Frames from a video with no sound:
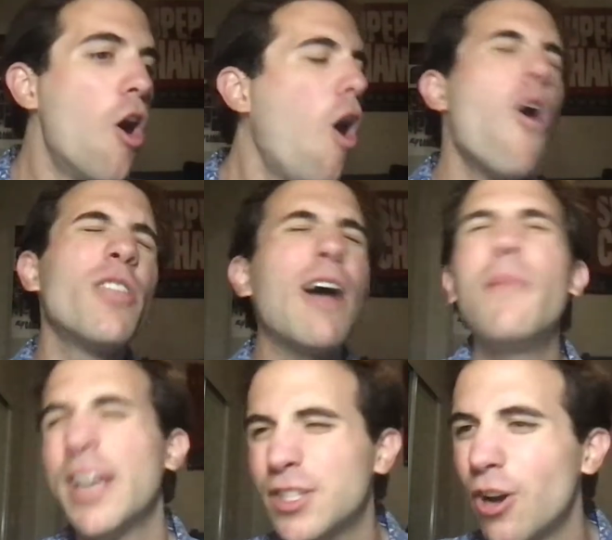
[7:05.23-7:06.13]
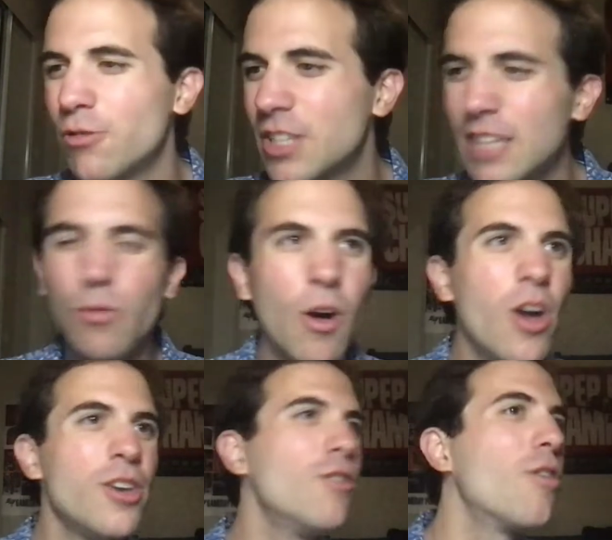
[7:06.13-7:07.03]
Oh, that makes no sense. Well,
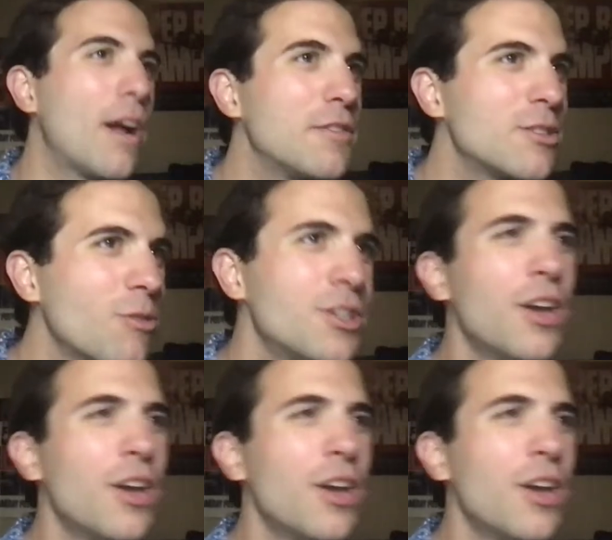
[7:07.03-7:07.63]
you don't have a source.